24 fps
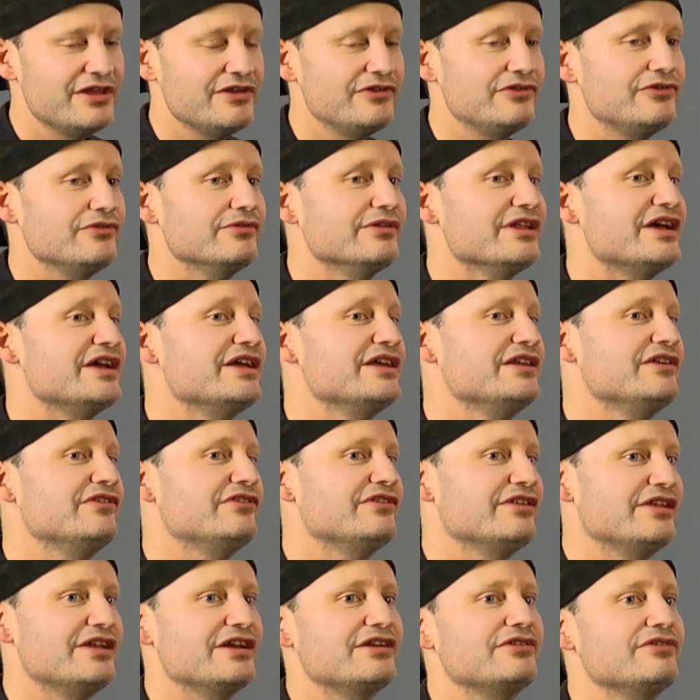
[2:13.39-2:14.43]
to allow you to
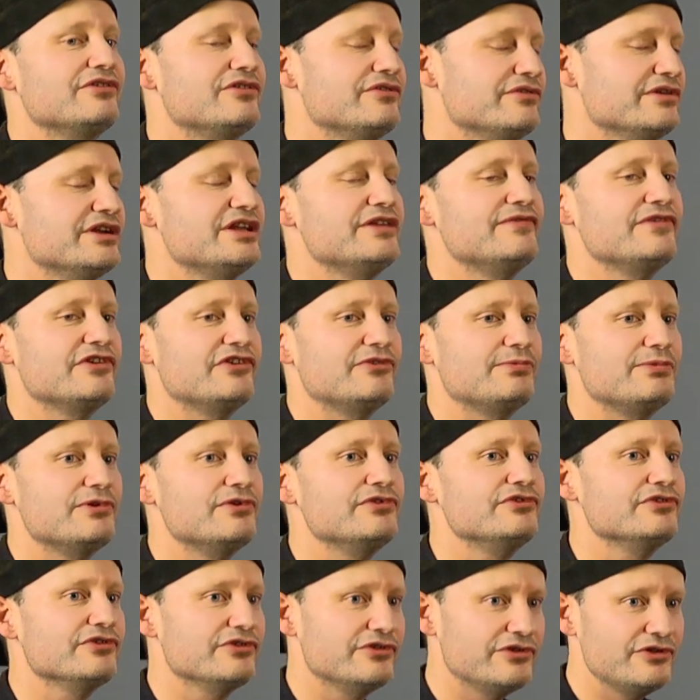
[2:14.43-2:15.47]
select the creative
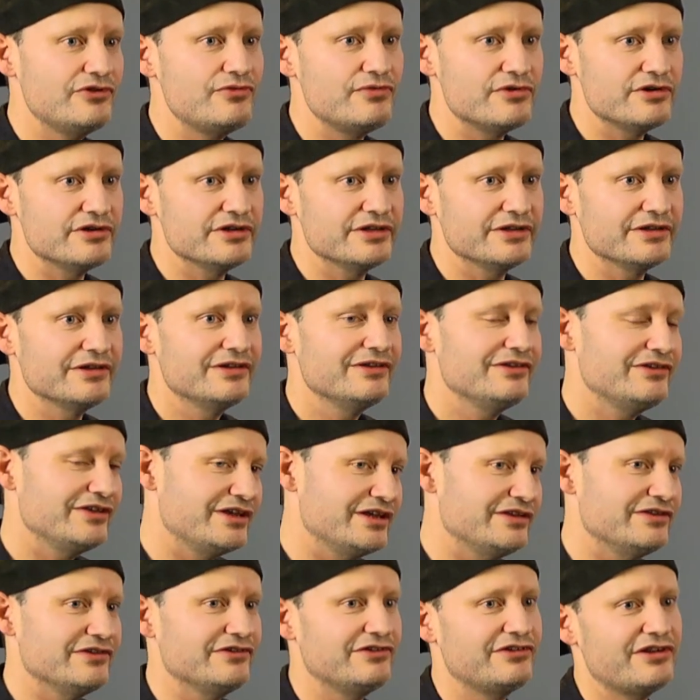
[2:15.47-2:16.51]
exposure you want to
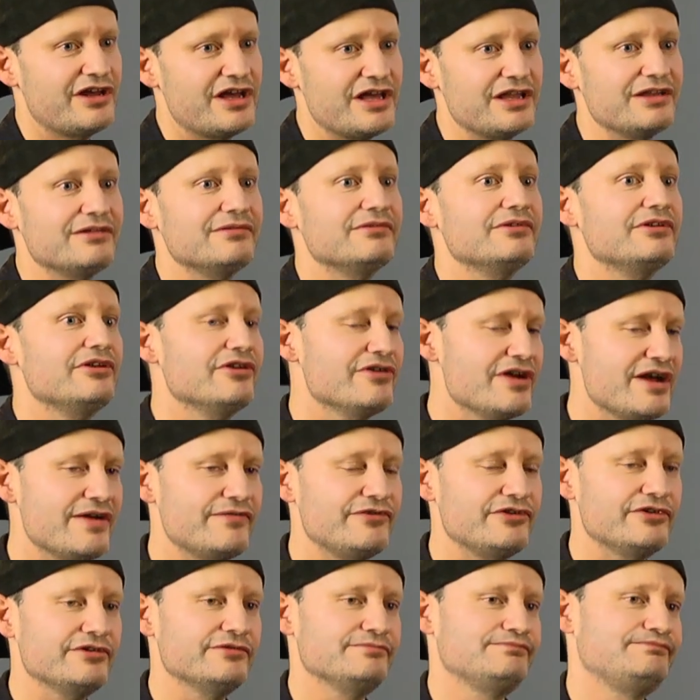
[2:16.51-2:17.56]
get the shot you're
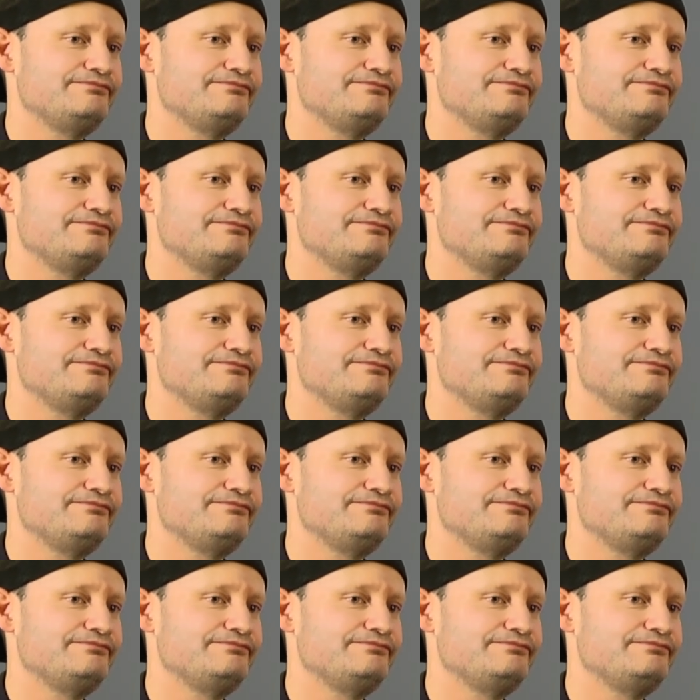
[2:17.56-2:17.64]
after.